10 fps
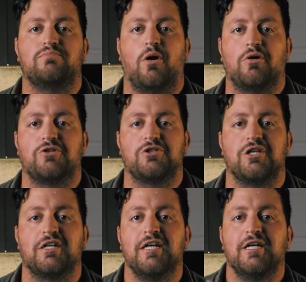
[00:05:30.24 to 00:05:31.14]
pork
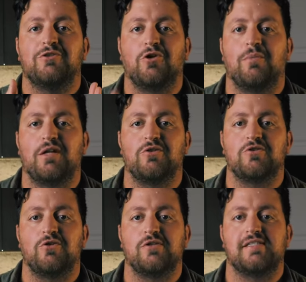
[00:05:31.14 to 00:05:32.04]
cheek,
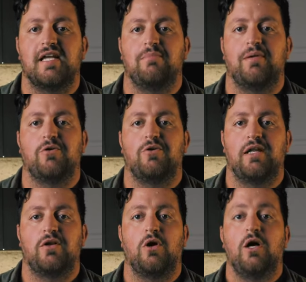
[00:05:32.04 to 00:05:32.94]
tomato sauce and
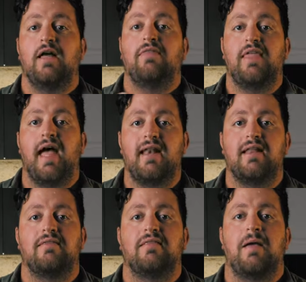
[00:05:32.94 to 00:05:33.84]
pecorino. Then
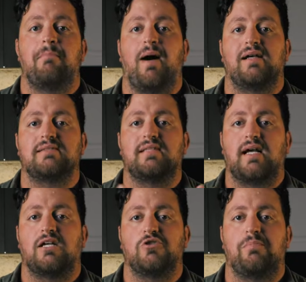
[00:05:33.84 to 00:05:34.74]
the
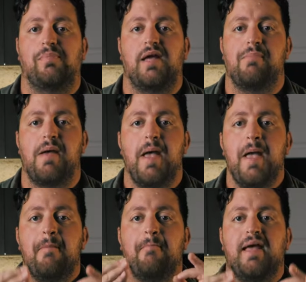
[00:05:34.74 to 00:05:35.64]
pasta cacio e pepe,
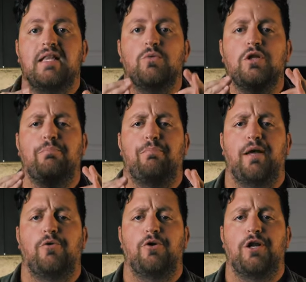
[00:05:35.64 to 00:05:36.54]
made with
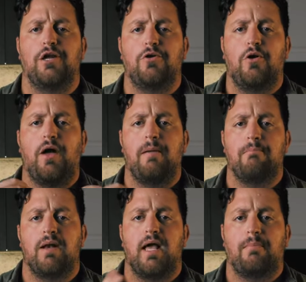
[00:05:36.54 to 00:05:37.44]
pecorino
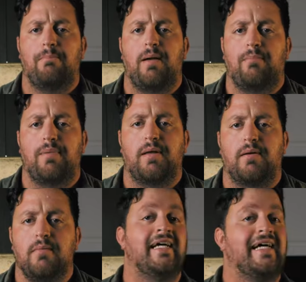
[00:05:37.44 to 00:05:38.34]
and black pepper.
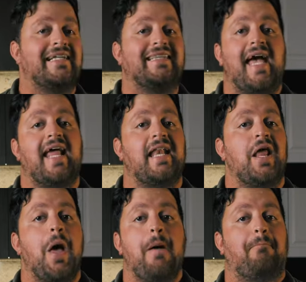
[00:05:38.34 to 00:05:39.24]

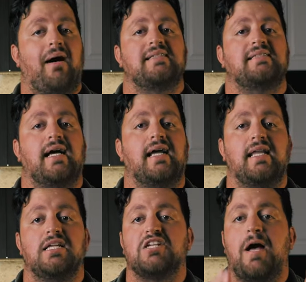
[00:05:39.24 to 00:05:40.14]
Then pasta
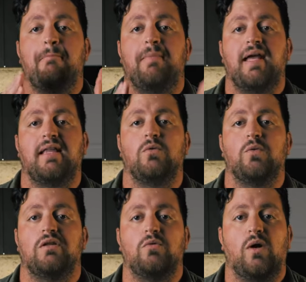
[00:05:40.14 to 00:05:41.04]
grigia made
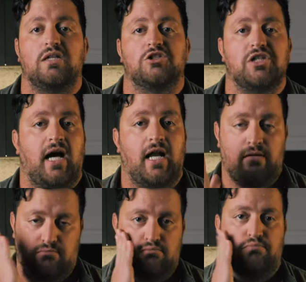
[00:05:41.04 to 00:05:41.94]
with
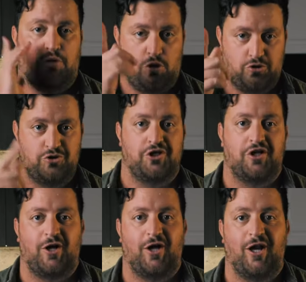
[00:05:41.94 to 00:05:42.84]
guanciale, pork
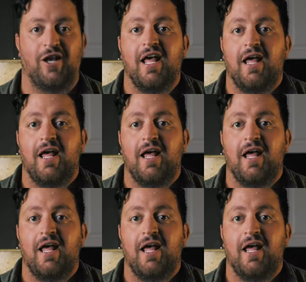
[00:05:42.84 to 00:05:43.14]
cheek again,